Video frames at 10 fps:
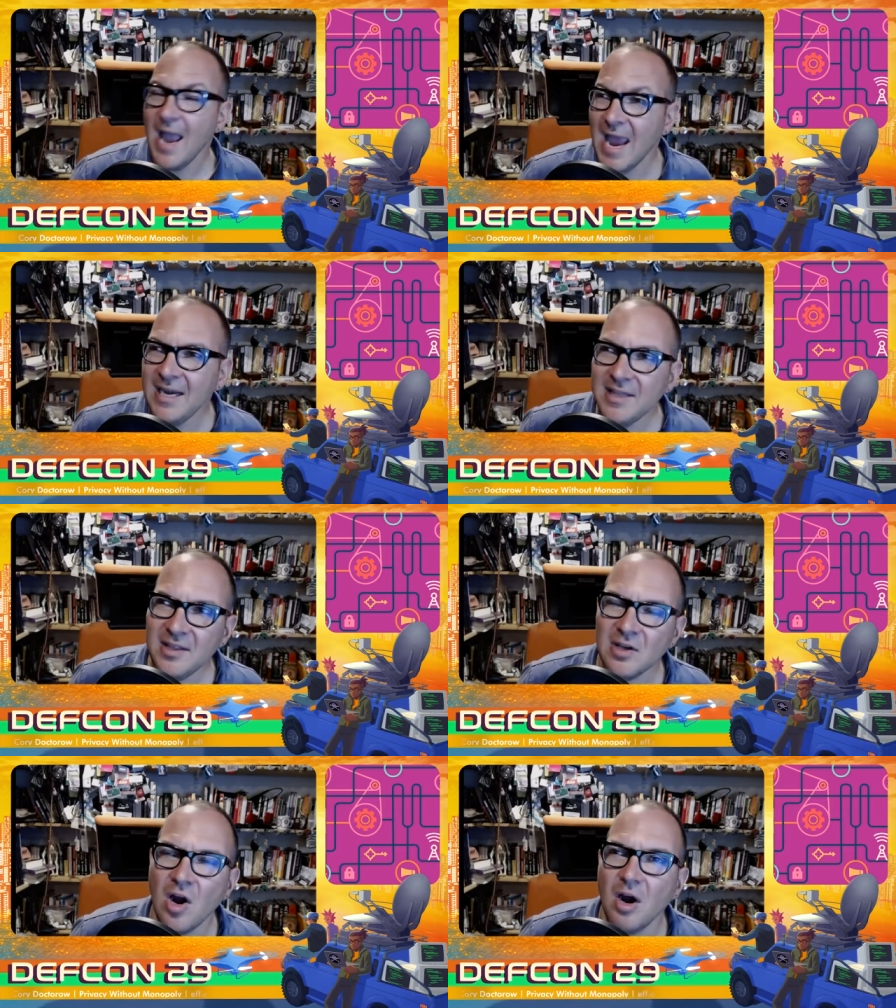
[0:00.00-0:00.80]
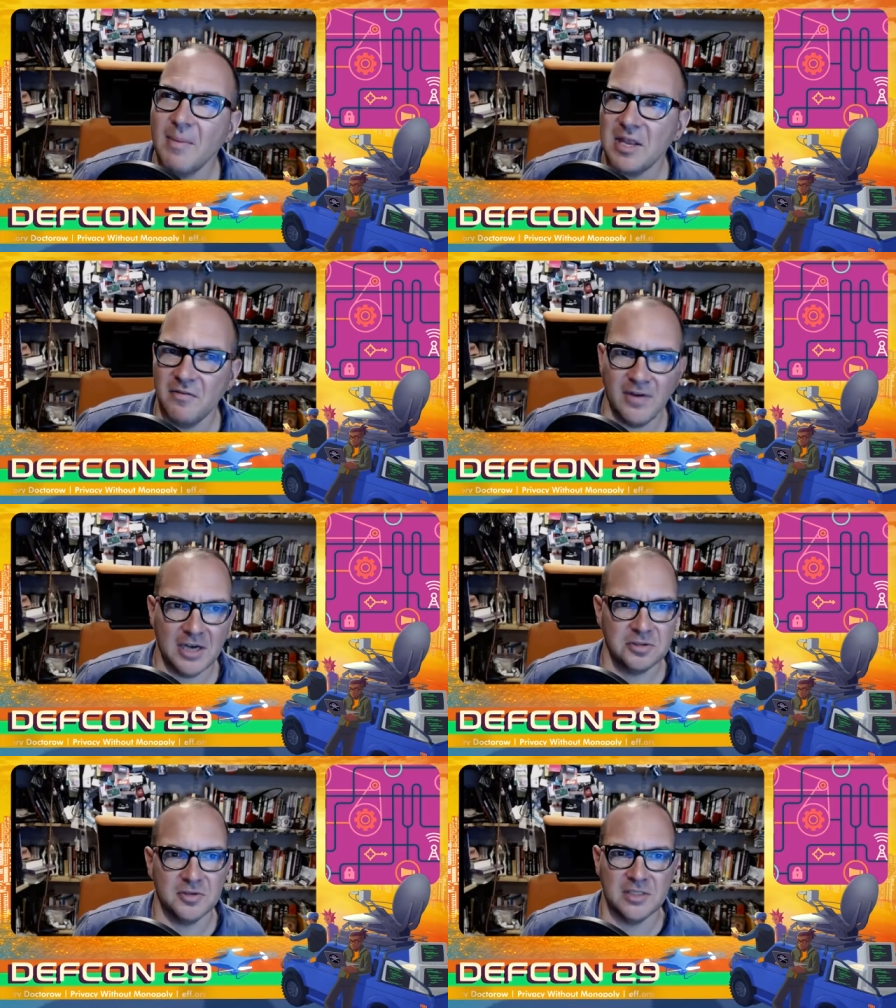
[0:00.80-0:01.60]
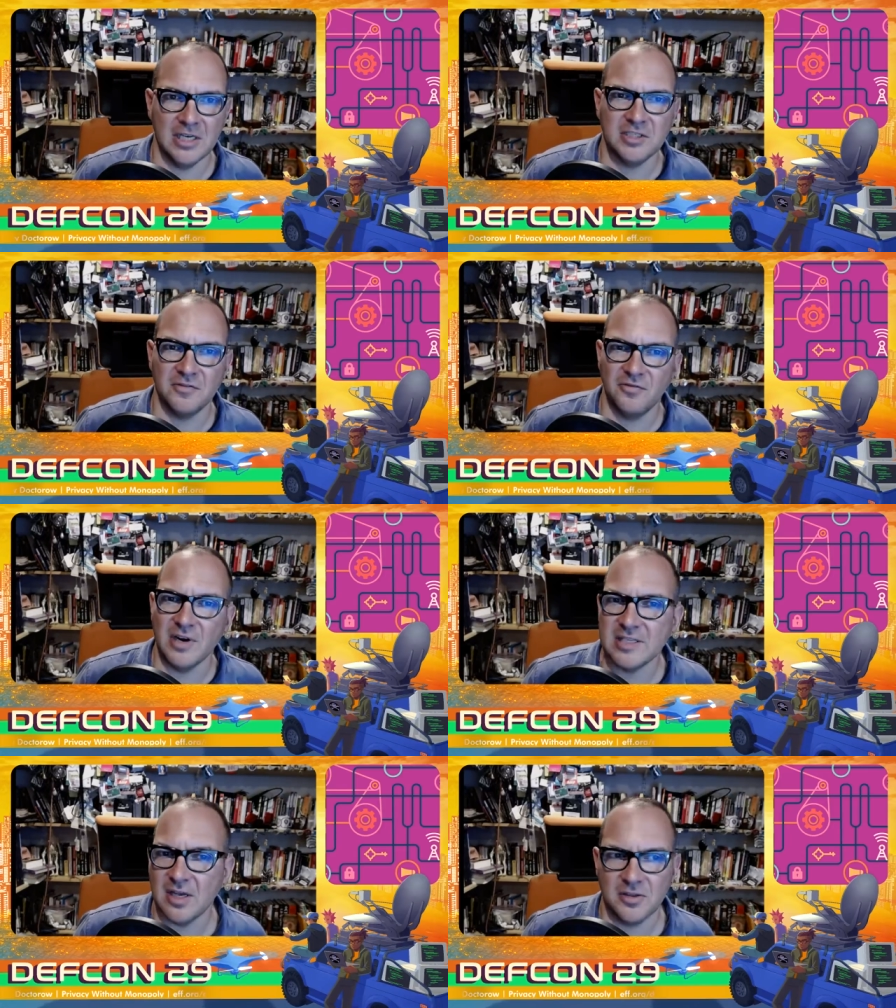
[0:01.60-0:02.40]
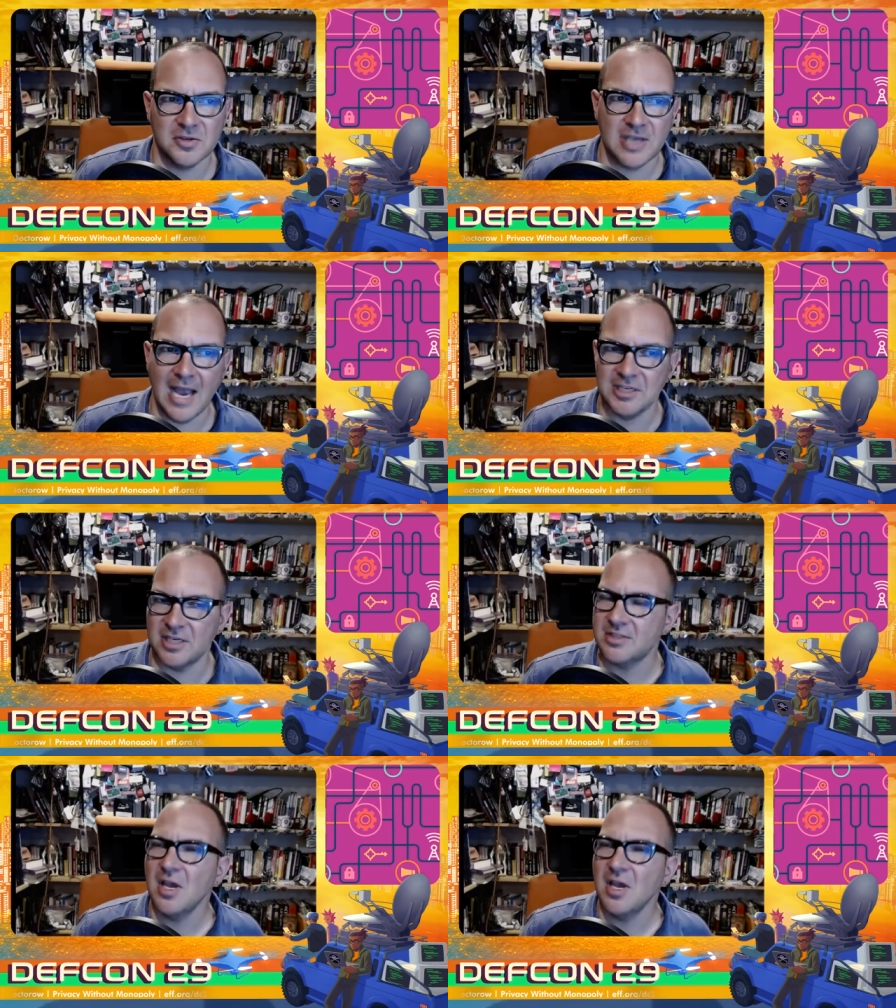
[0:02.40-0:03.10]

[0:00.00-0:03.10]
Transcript: Anything the car manufacturers did to freeze out those gadgets